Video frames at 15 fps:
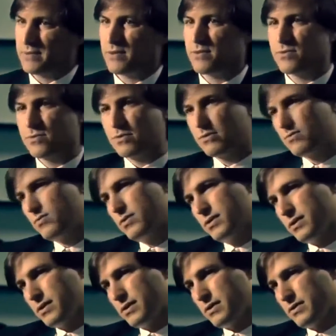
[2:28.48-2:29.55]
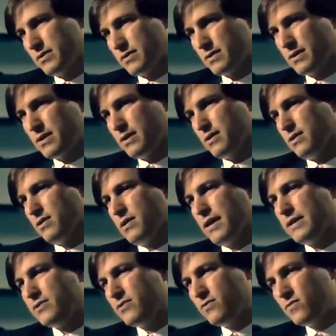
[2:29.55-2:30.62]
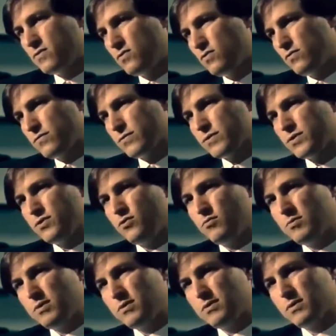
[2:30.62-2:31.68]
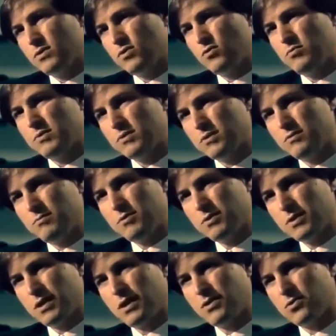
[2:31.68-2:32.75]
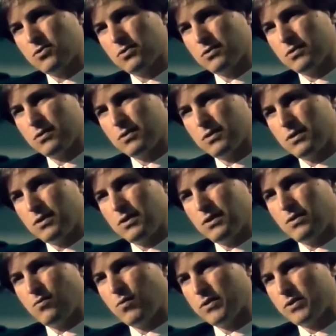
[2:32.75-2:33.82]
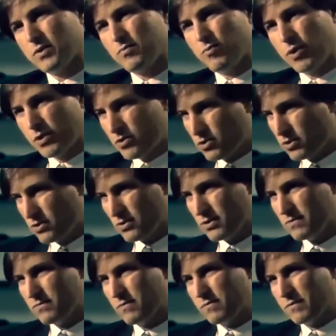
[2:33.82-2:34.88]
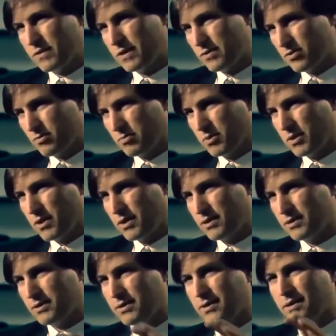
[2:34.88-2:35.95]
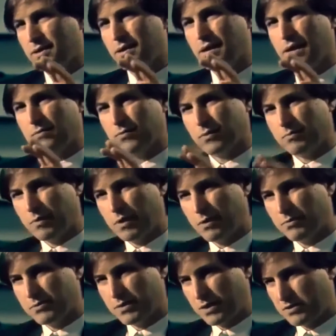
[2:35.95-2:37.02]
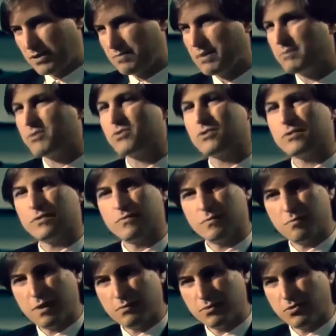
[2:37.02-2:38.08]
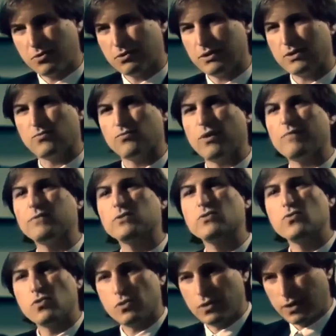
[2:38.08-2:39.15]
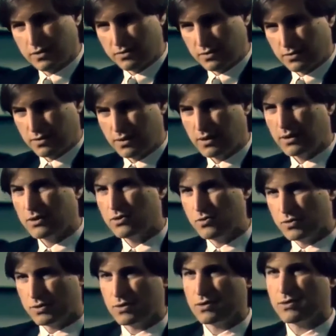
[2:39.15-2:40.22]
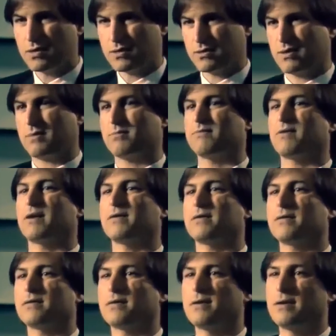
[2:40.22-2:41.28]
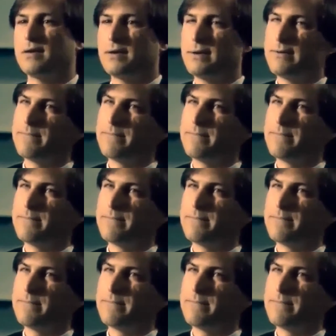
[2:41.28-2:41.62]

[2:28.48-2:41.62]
And the third one is, let's do for human-to-human communication what spreadsheets did for financial planning and what desktop publishing did for publishing. Let's revolutionize it using these desktop devices.